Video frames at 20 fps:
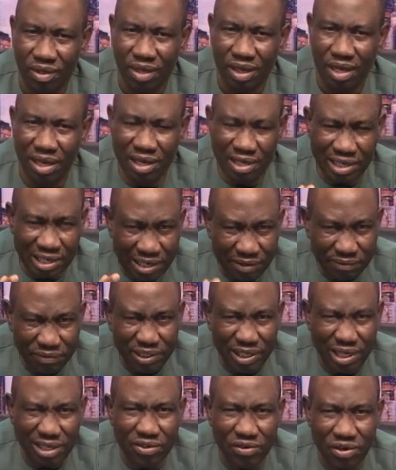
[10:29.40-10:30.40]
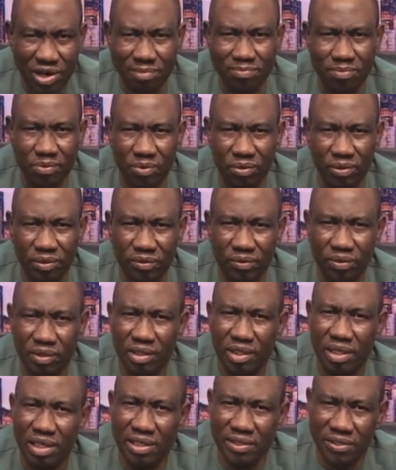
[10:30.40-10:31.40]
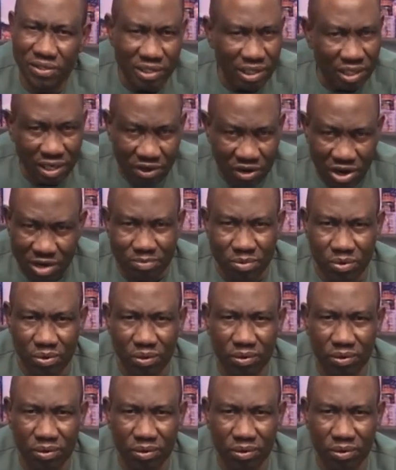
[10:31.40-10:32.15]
A gifted rebel is still a rebel.